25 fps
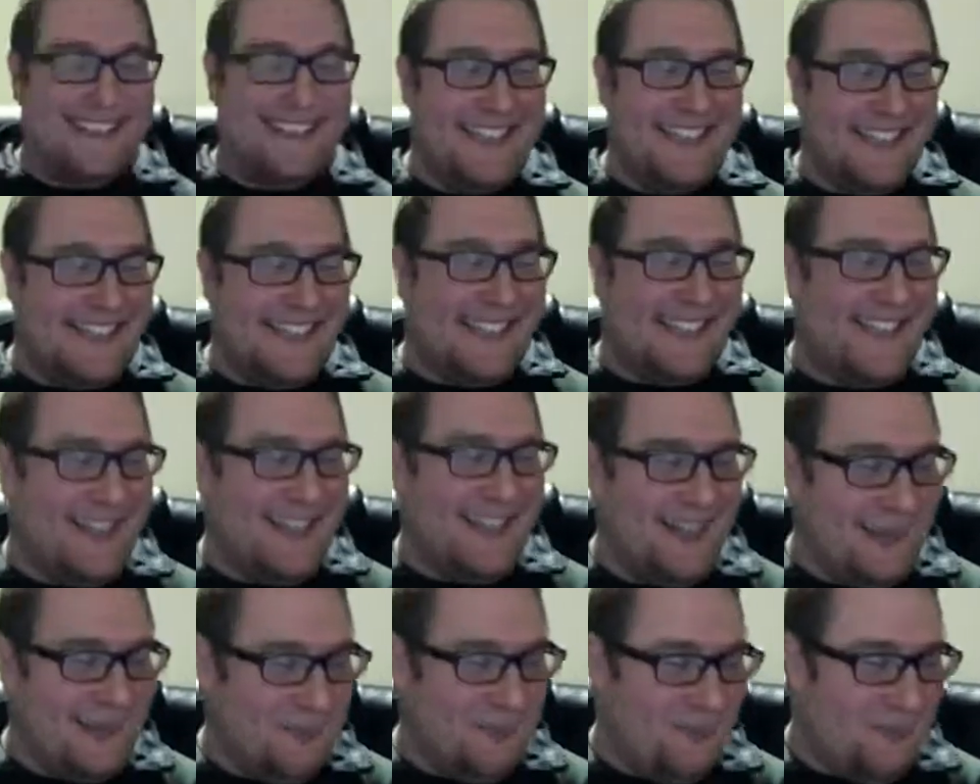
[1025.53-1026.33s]

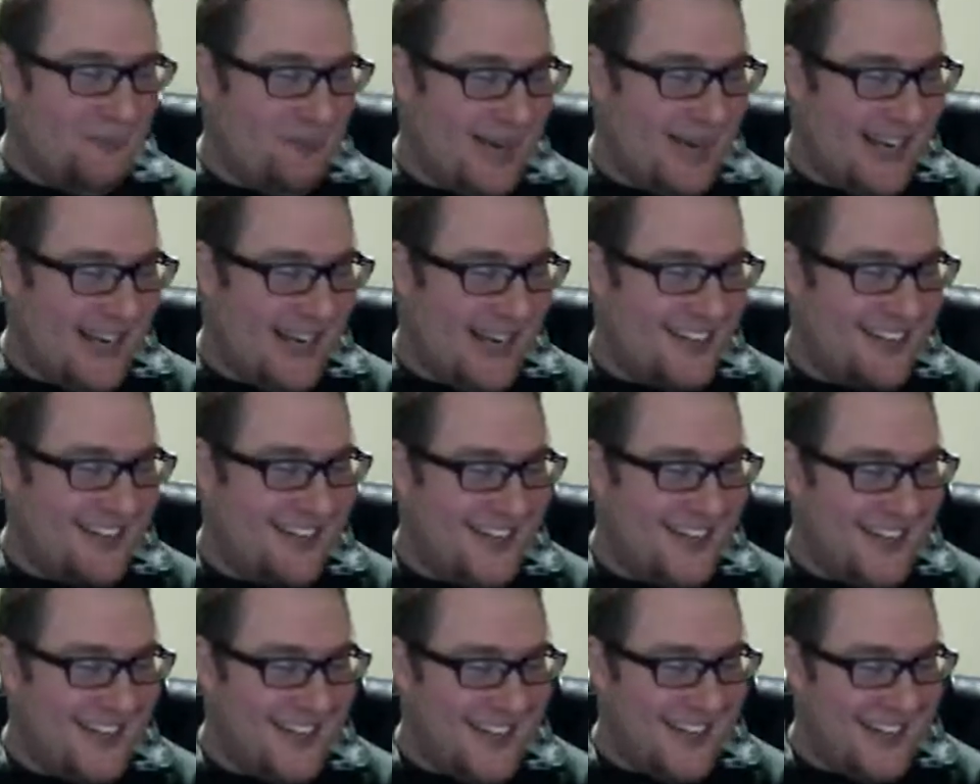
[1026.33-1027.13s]
But
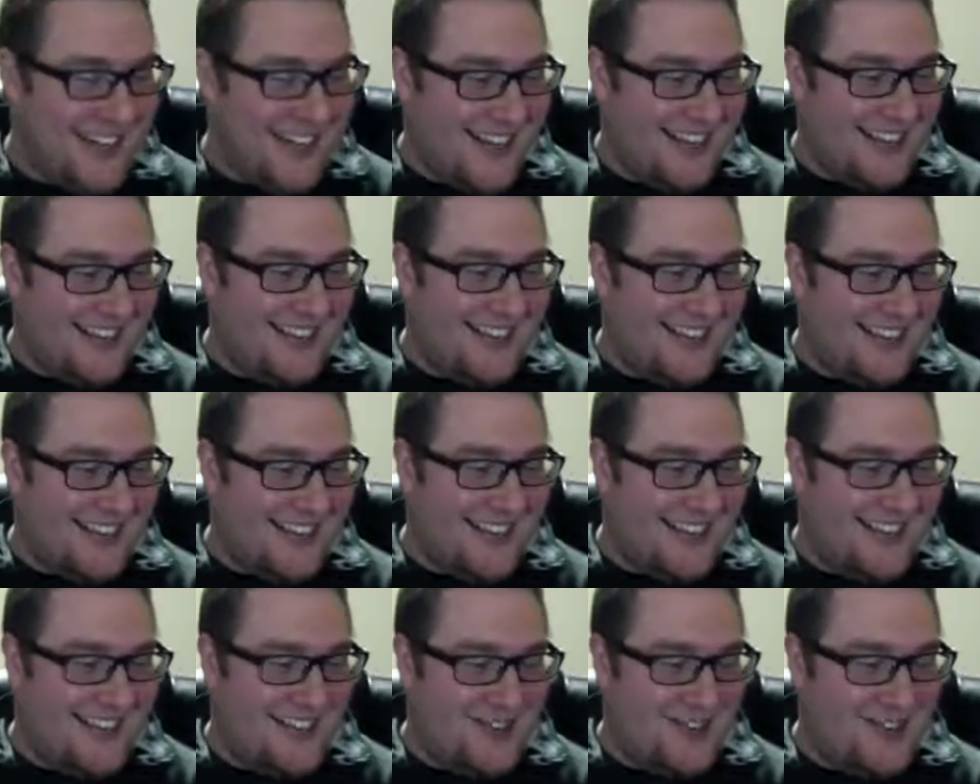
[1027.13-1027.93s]

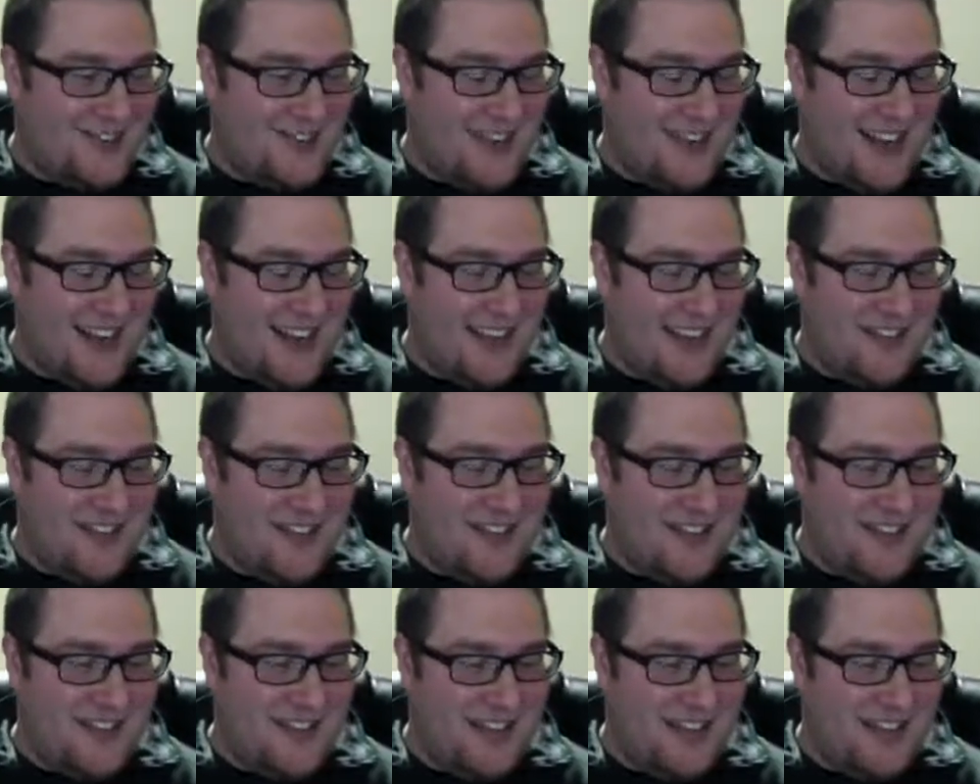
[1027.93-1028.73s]
I
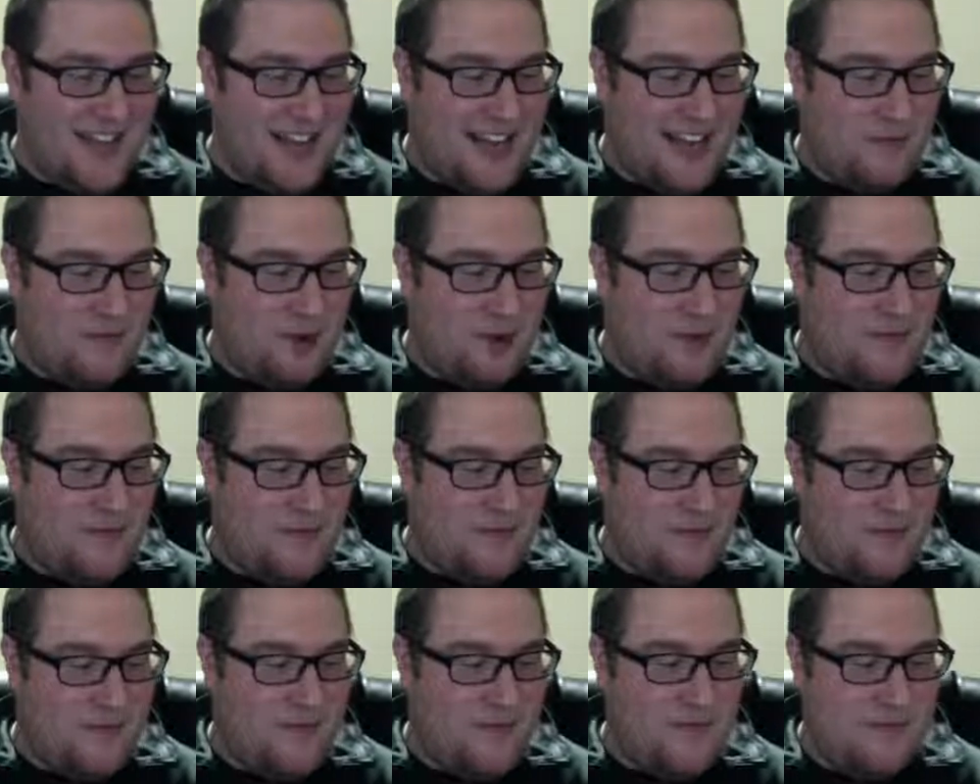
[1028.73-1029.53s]
think that would have
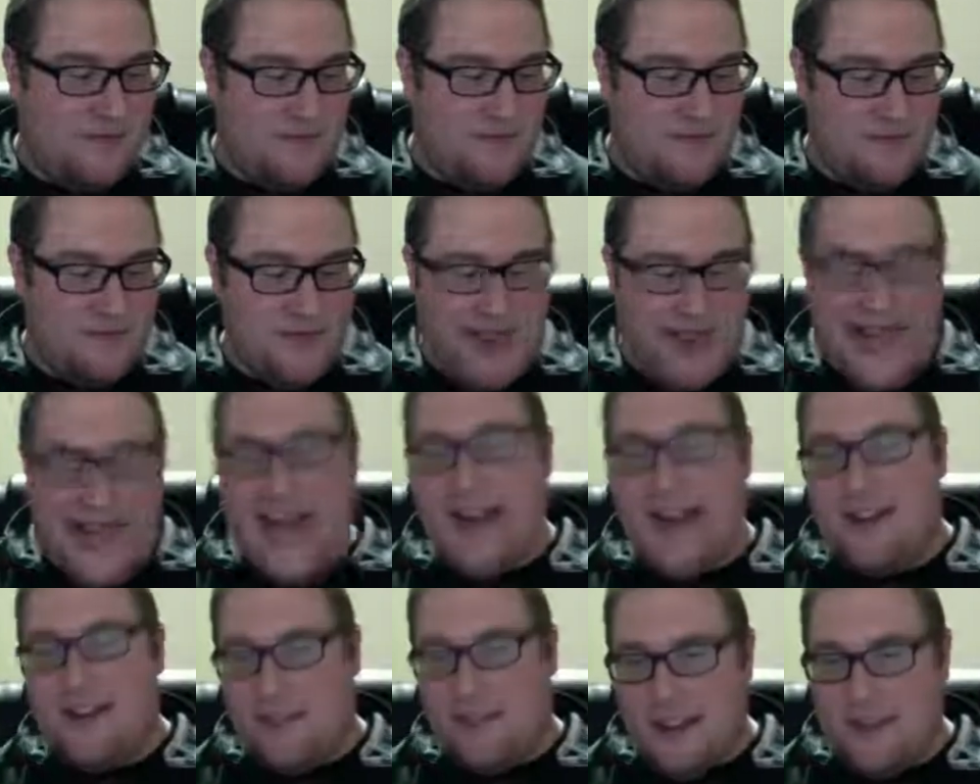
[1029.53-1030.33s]

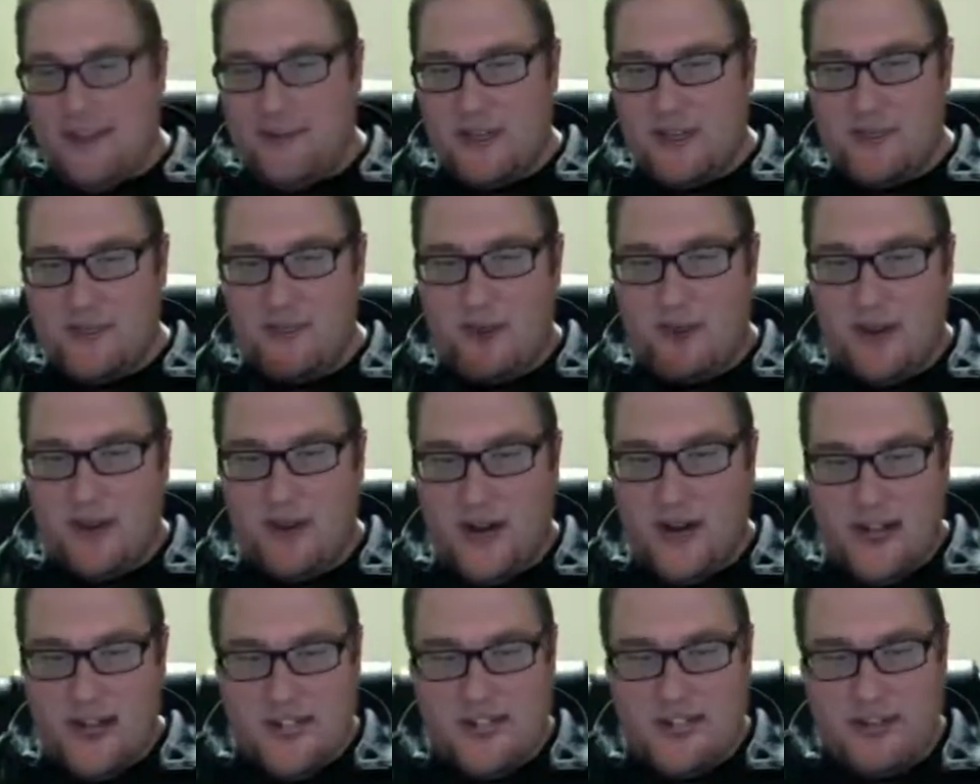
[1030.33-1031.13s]
added that much
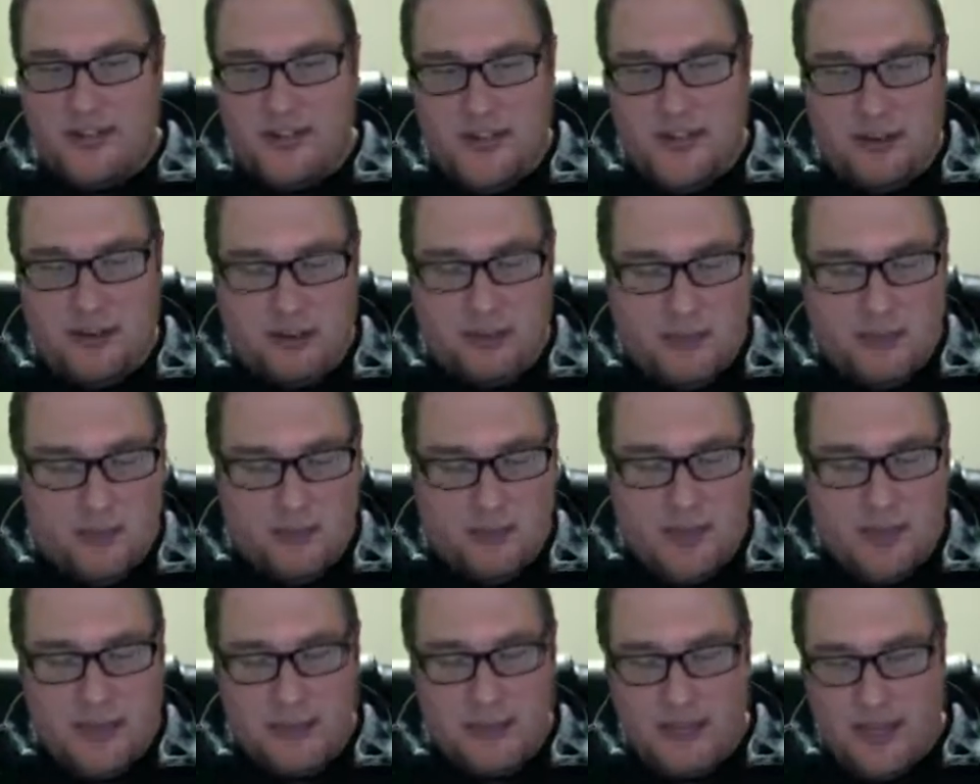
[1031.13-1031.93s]
more. I still think
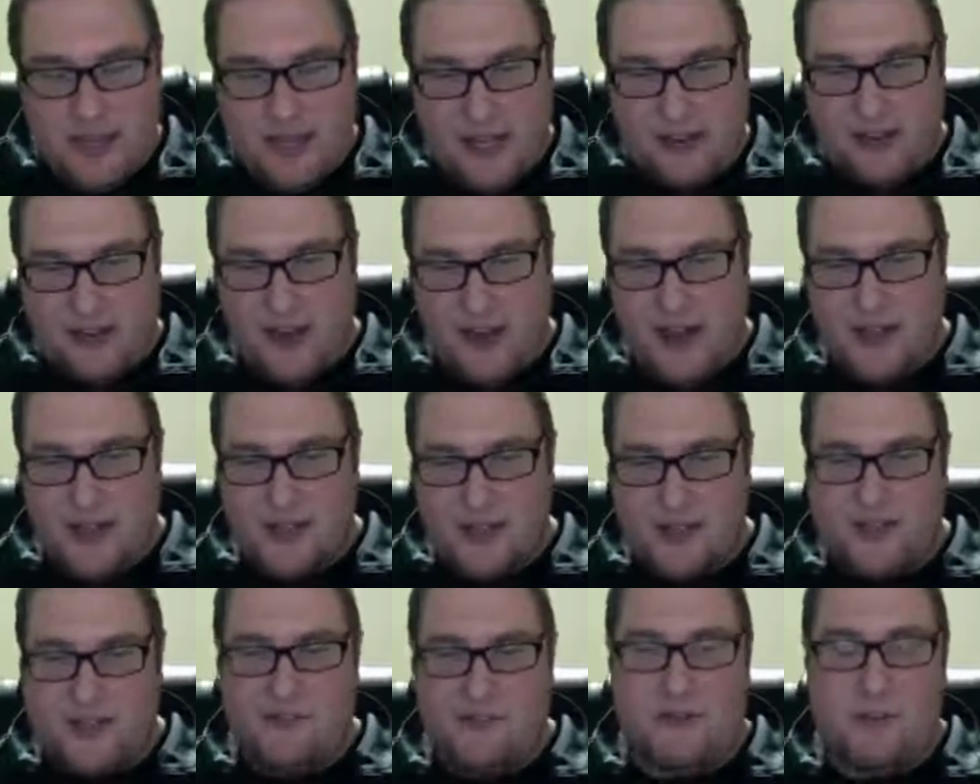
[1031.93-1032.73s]
we'll be able to get a
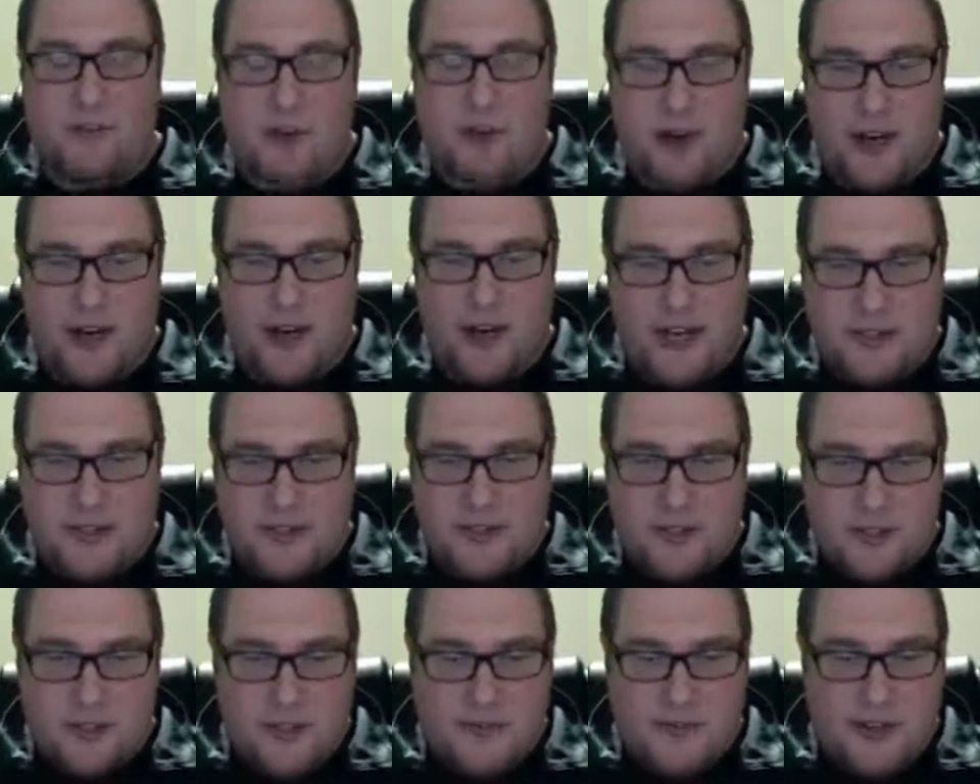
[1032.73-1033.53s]
lot just from our
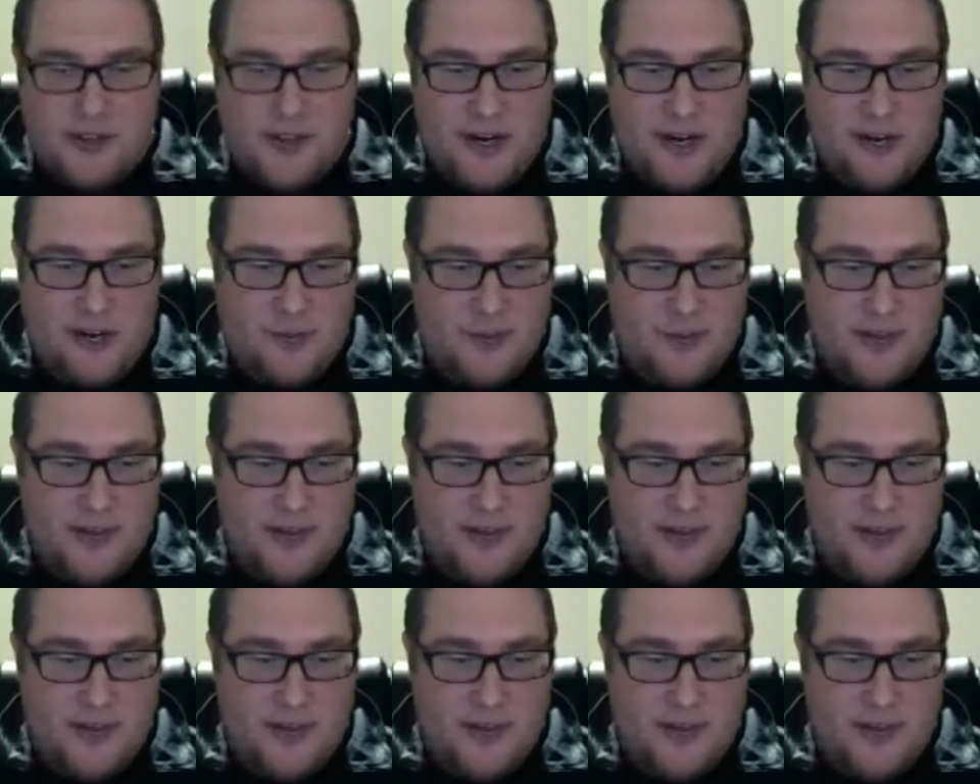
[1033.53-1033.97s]
connections over there.